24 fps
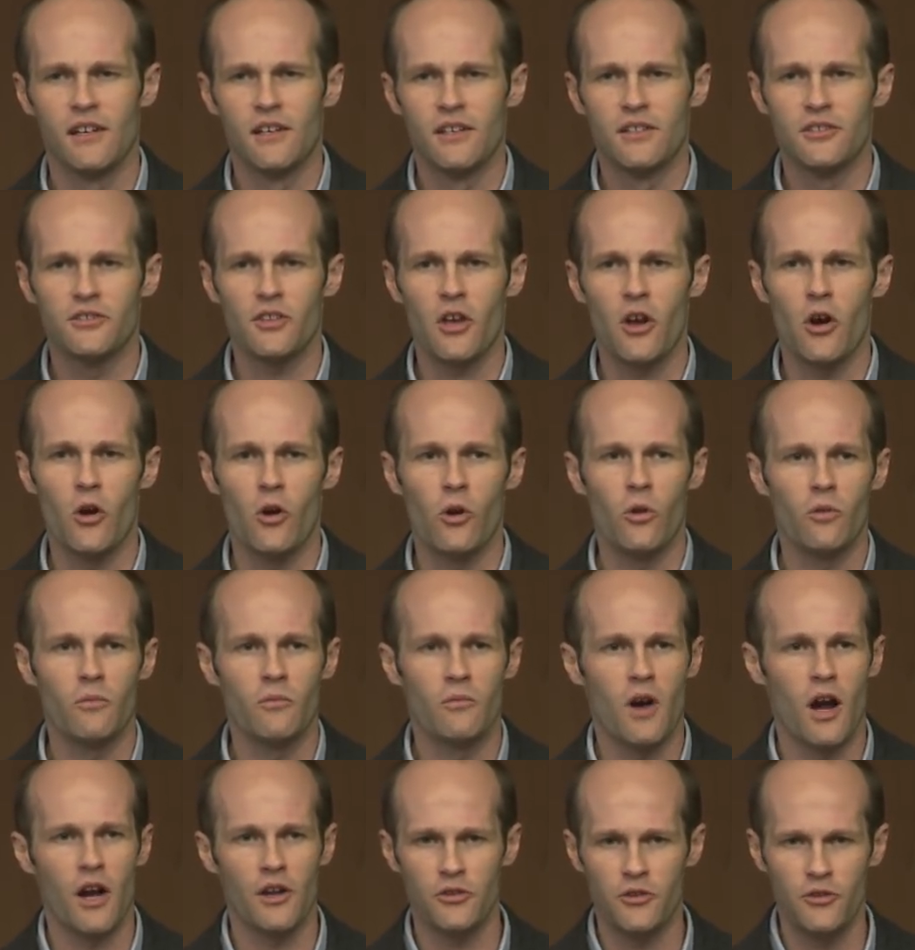So
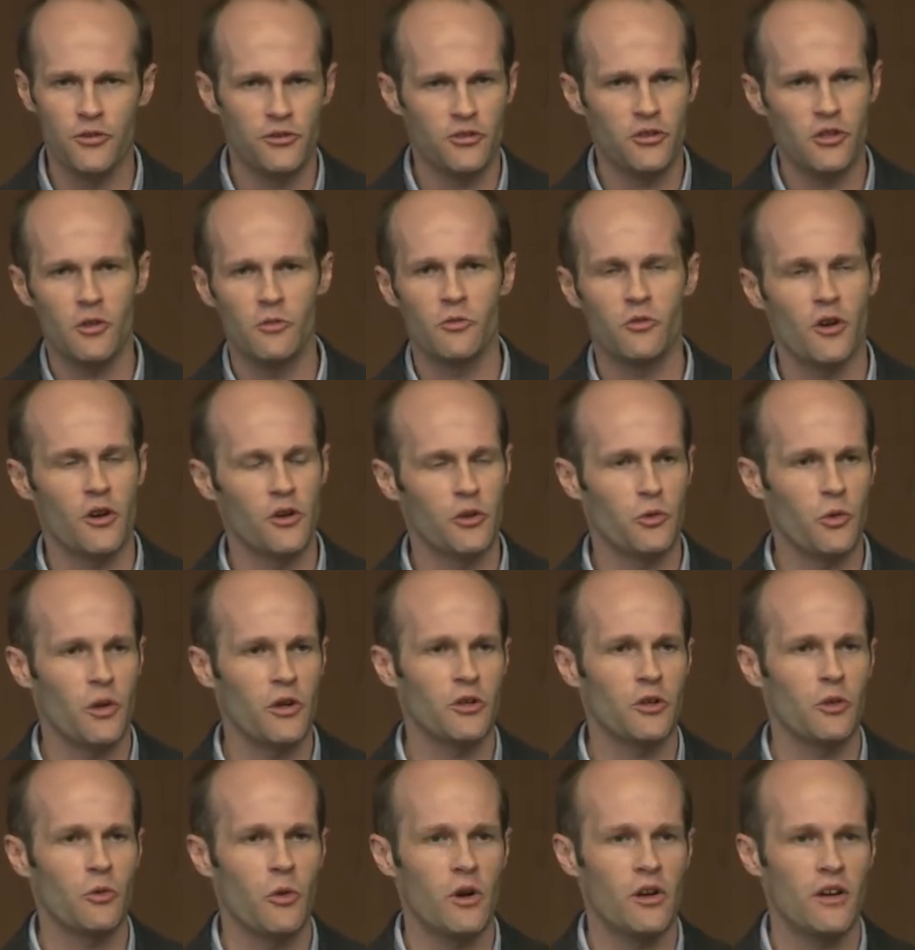on YouTube or on
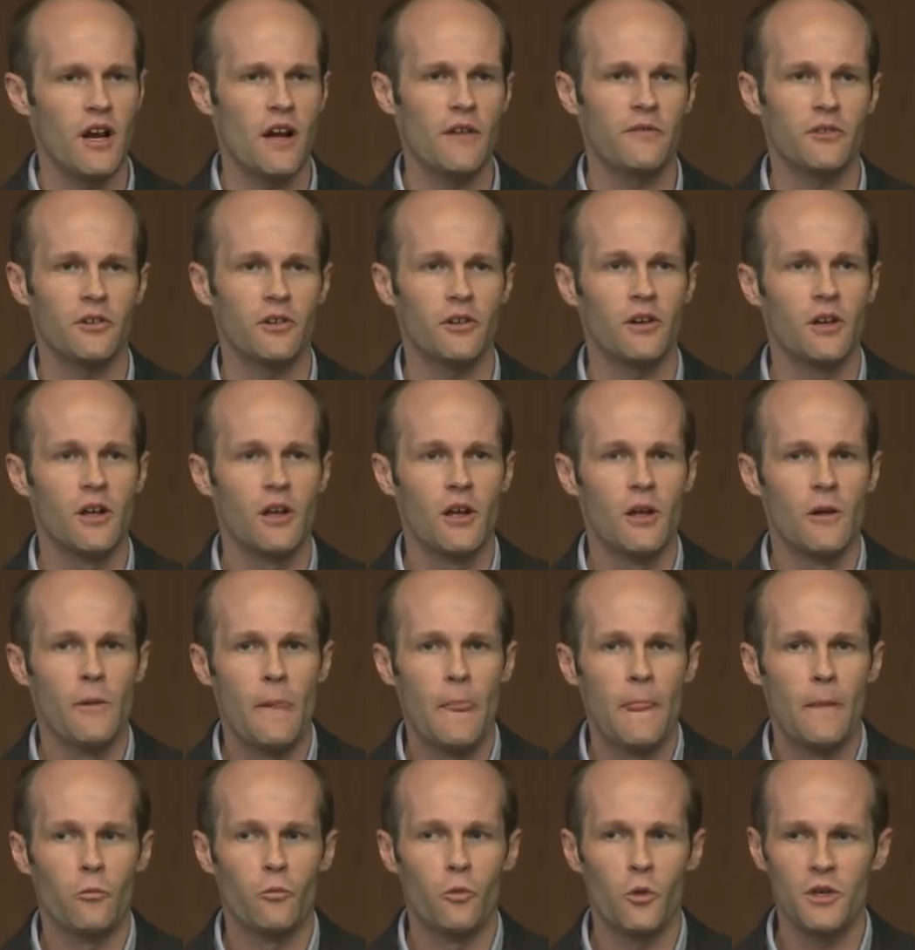Twitter or wherever,
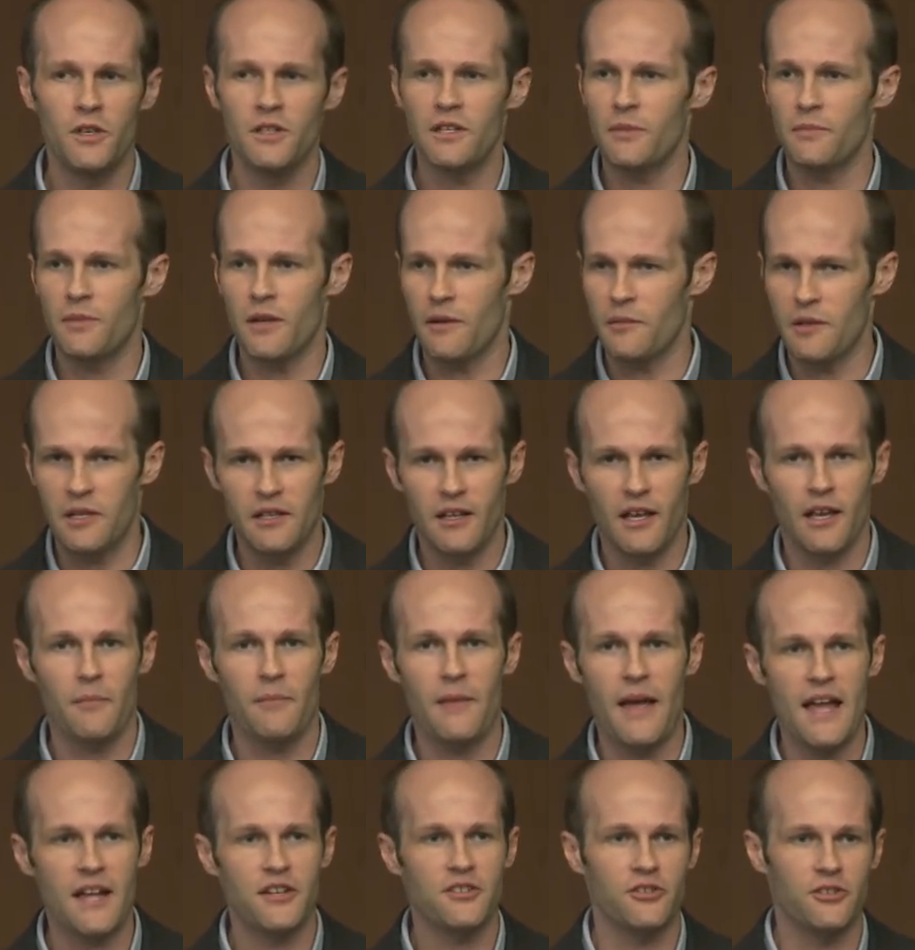wouldn't it be, I mean, like
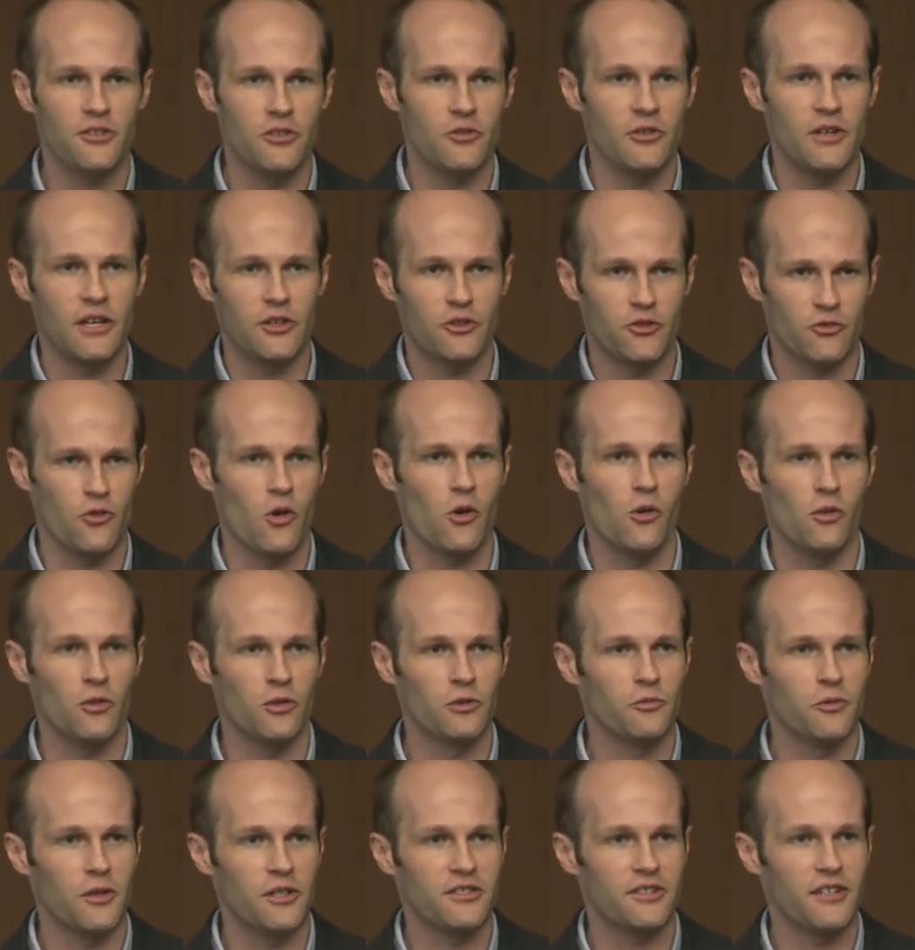imagine you get
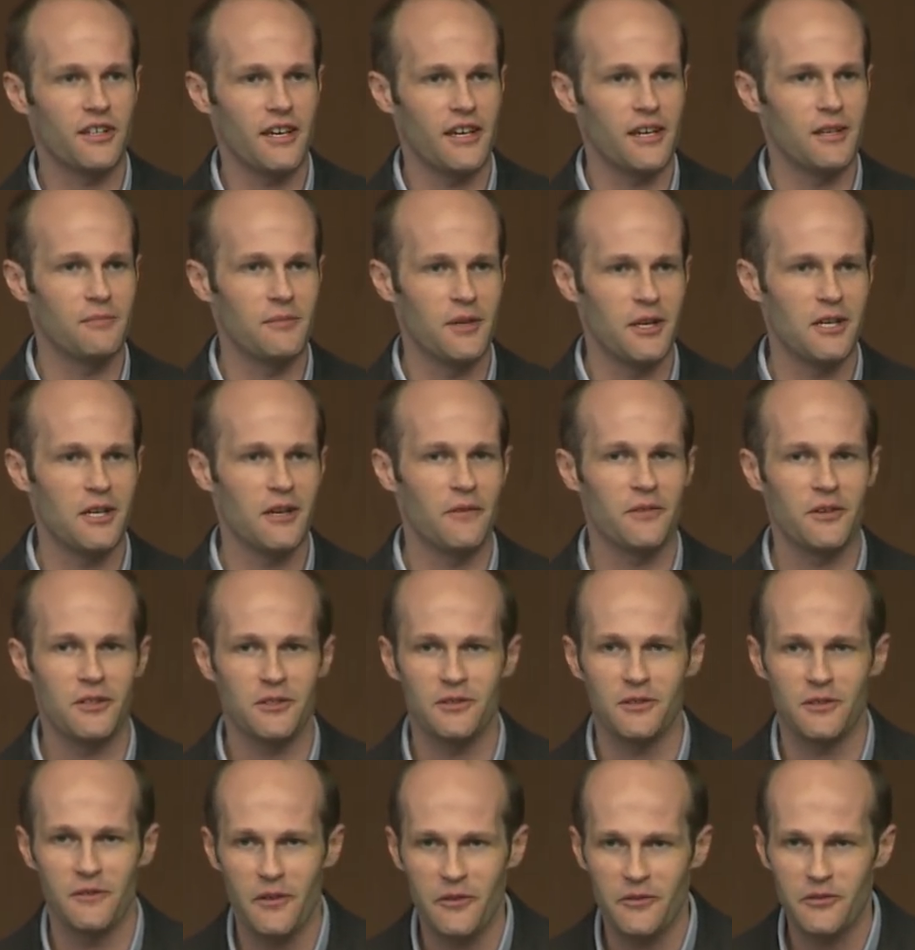trolled, which again, many of
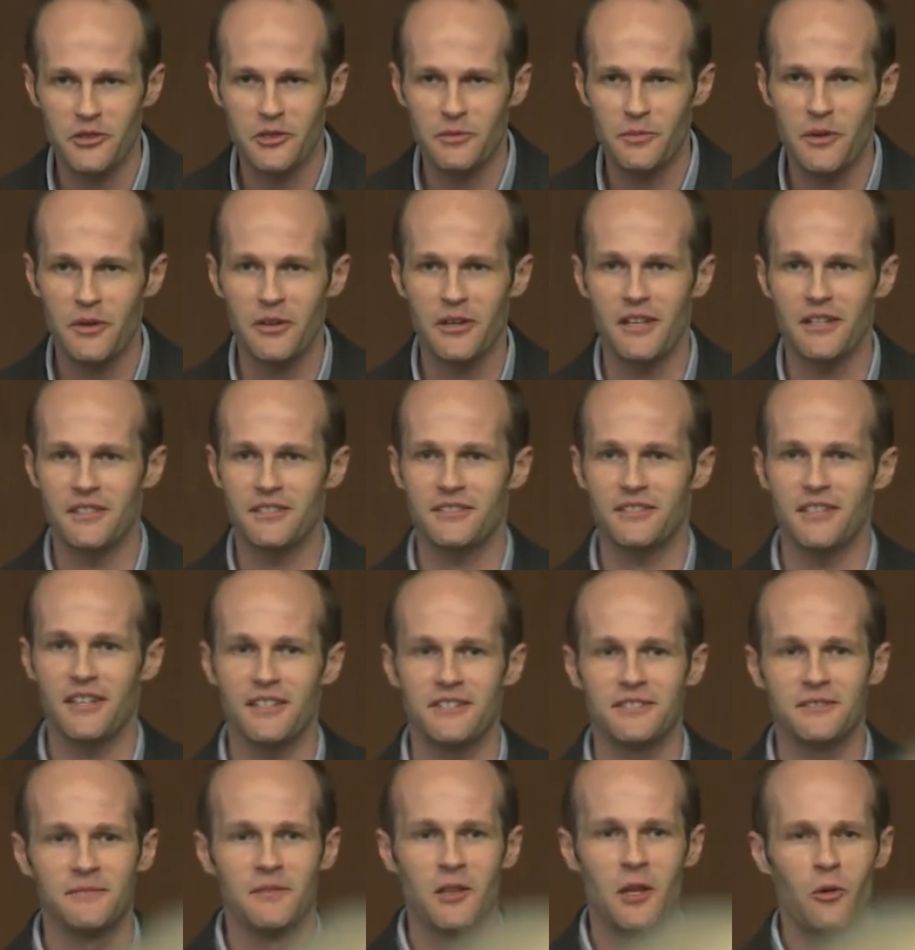us have experienced
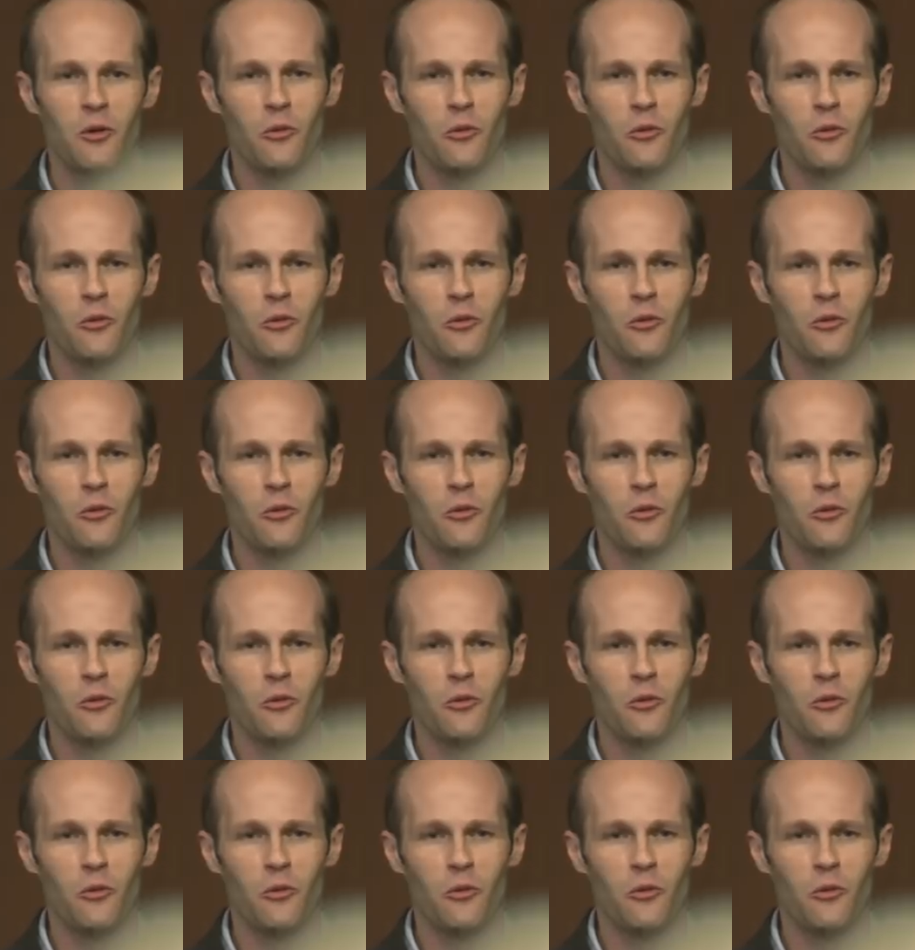this.